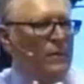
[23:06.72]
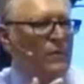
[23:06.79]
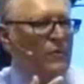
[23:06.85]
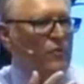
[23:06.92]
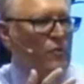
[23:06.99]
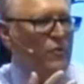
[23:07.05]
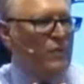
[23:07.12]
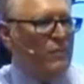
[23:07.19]

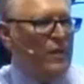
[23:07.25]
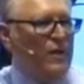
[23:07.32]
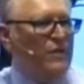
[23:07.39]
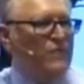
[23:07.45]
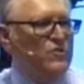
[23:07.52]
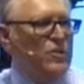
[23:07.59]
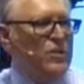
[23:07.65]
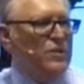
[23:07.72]
through the blood
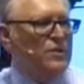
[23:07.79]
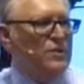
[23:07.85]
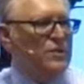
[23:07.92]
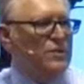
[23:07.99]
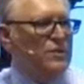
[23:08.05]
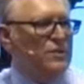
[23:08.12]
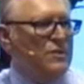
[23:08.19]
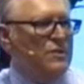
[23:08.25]
of Jesus,
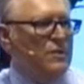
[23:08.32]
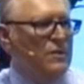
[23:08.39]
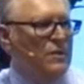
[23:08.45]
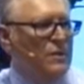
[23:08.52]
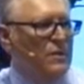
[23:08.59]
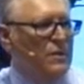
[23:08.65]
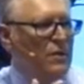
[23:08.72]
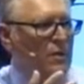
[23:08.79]

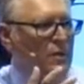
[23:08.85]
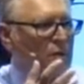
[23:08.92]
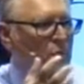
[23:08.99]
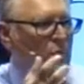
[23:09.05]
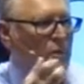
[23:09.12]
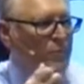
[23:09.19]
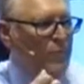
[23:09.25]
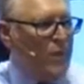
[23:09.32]

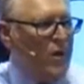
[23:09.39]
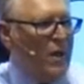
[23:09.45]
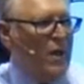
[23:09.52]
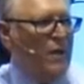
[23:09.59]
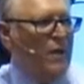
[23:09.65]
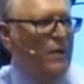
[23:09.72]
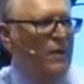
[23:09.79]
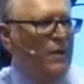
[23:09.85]
we pray.
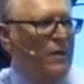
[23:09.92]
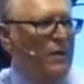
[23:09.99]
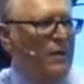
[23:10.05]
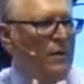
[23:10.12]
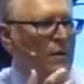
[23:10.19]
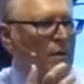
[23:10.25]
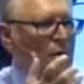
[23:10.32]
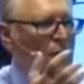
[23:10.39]

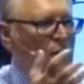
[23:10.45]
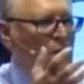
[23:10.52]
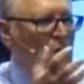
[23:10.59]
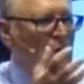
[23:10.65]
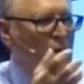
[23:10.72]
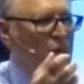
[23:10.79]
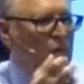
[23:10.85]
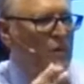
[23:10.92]

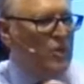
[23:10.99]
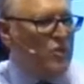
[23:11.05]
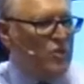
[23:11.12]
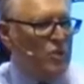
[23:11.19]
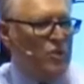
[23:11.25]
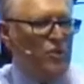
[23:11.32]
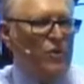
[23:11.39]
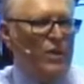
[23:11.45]
In our
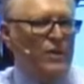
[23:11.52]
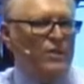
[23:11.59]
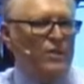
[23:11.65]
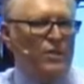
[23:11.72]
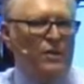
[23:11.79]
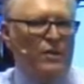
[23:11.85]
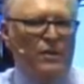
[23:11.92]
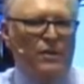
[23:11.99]
situation,